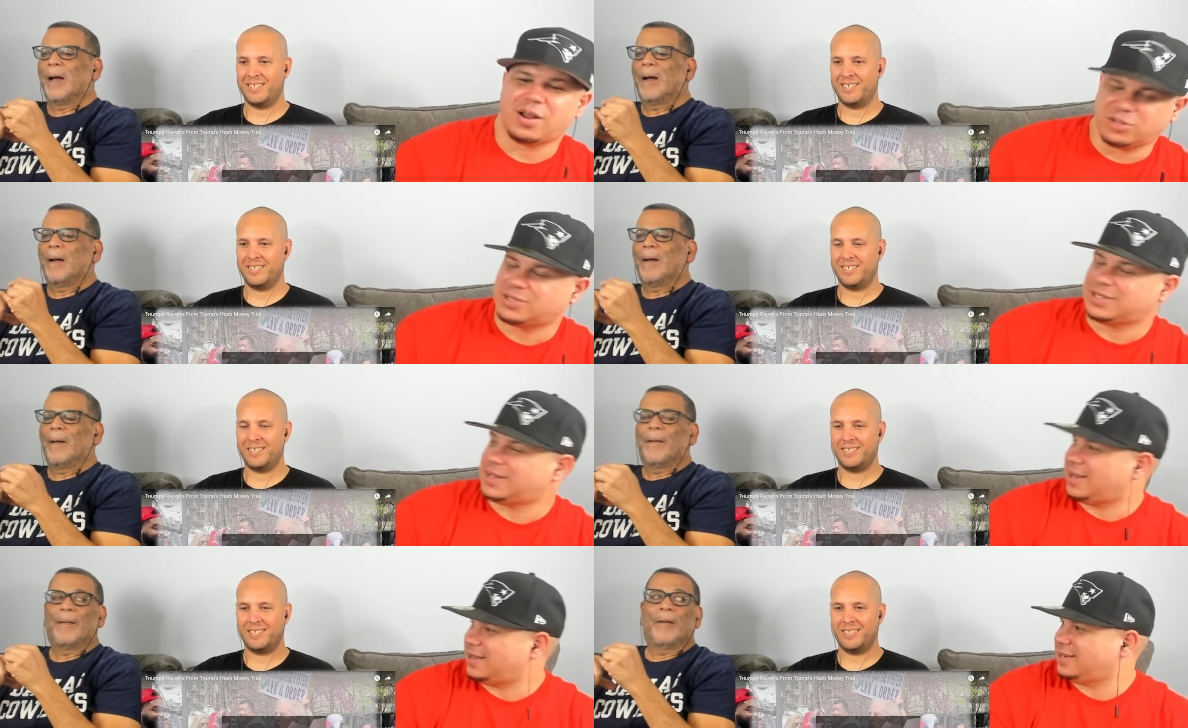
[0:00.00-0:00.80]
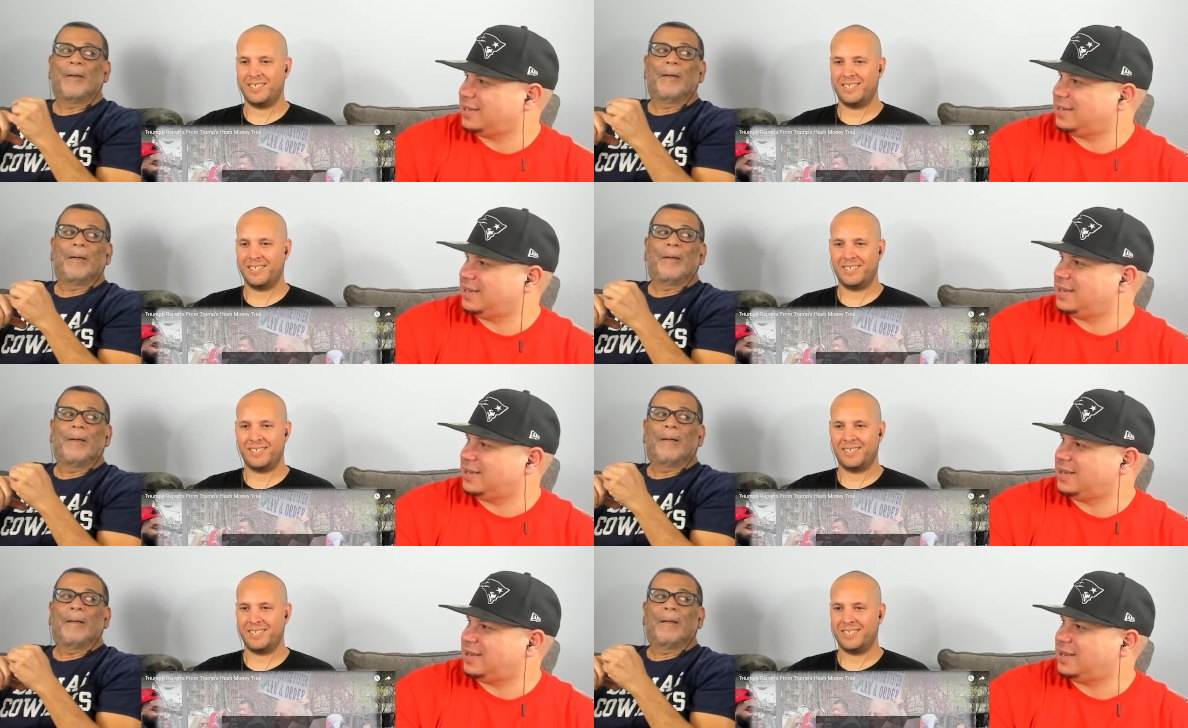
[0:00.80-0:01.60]
Speaker 1: all jokes aside,
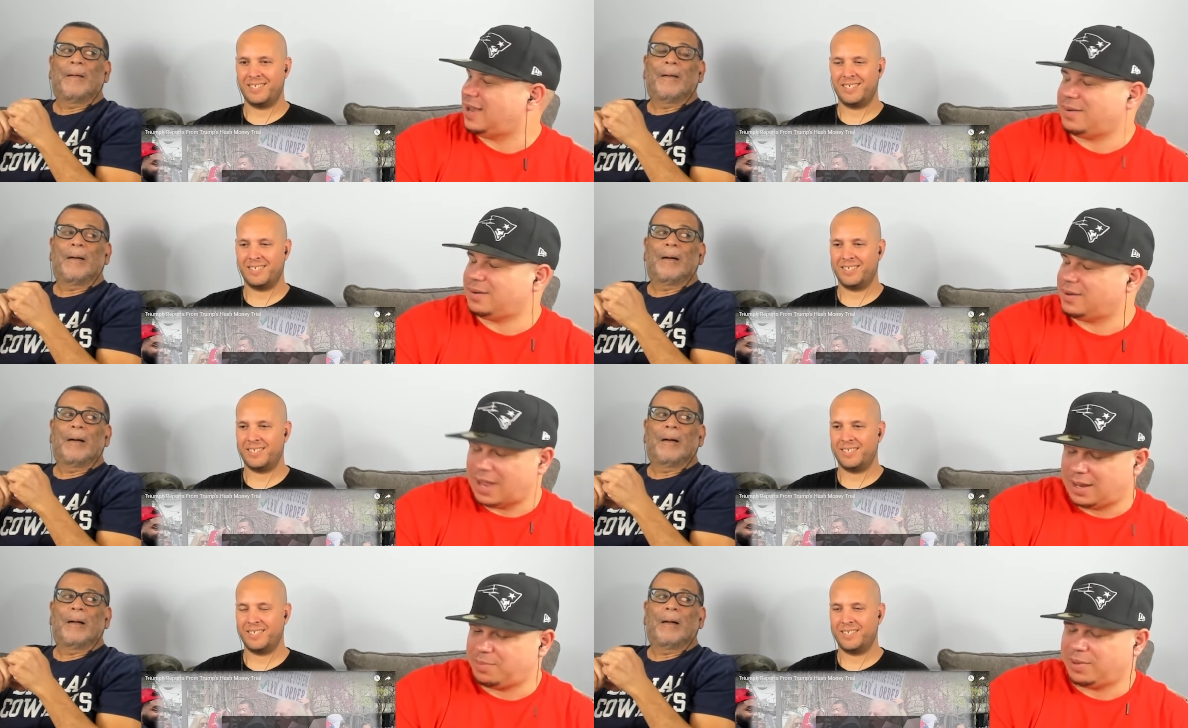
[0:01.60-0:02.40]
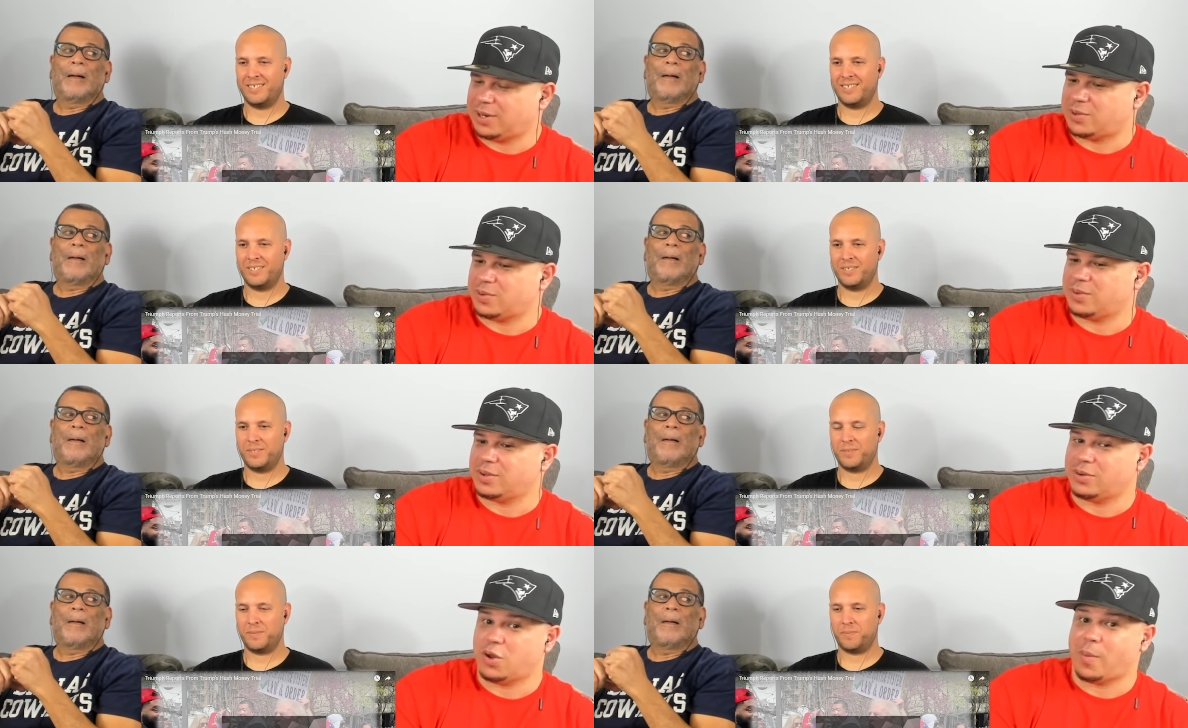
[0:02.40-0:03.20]
not get political.
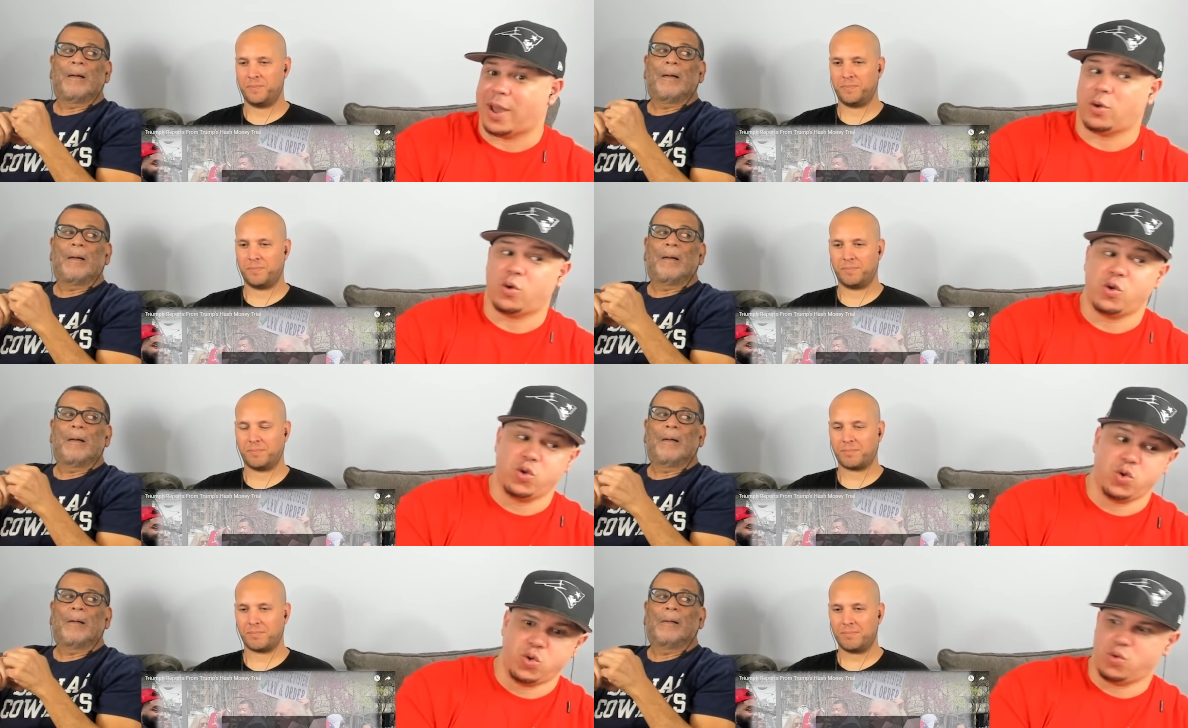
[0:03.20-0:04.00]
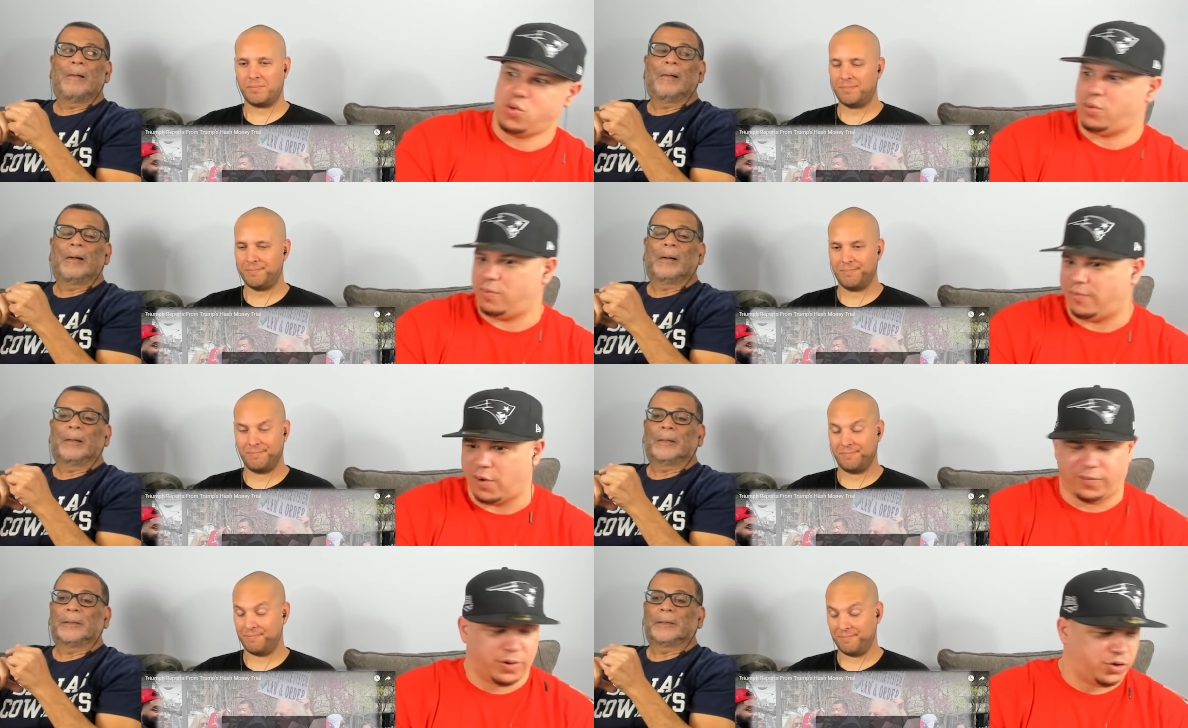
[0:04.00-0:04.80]
No matter who you
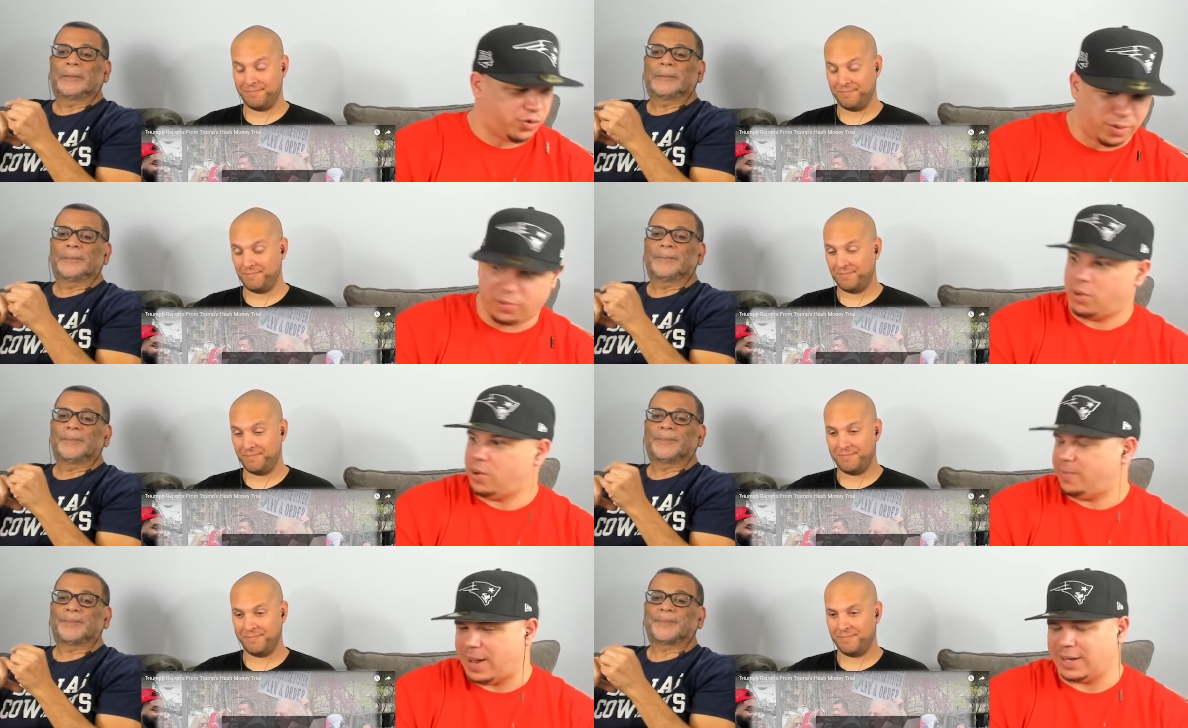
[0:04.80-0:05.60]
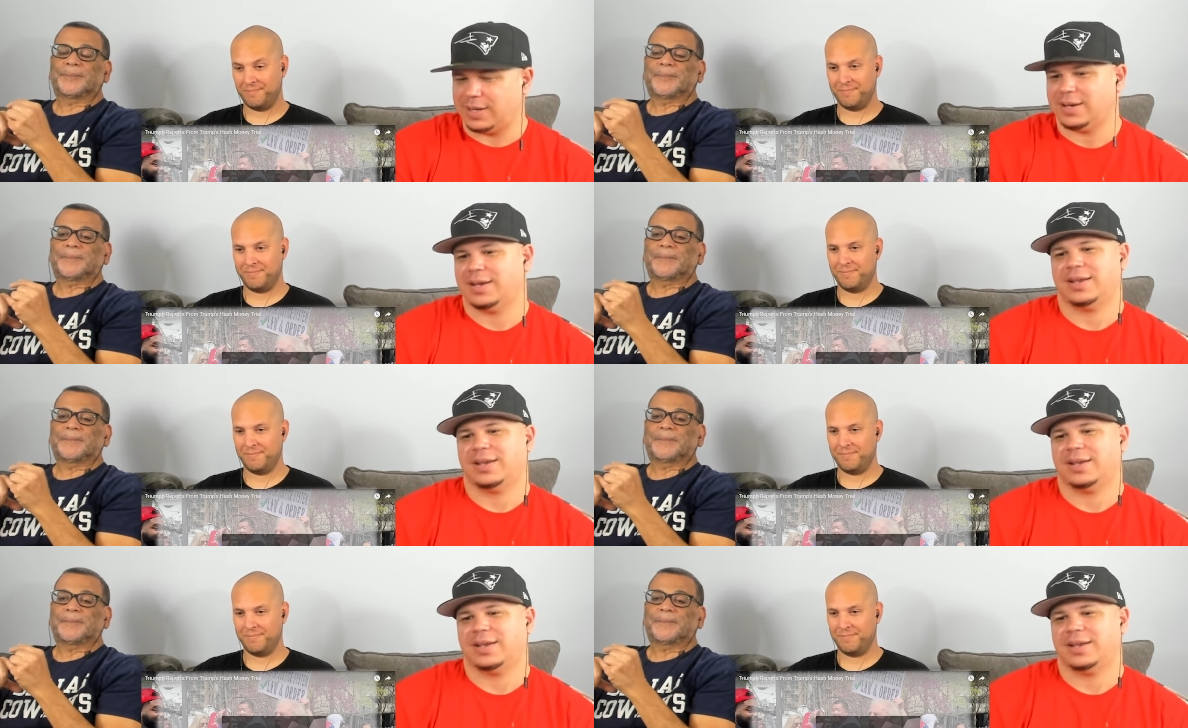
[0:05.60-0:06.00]
vote for, Trump or Biden,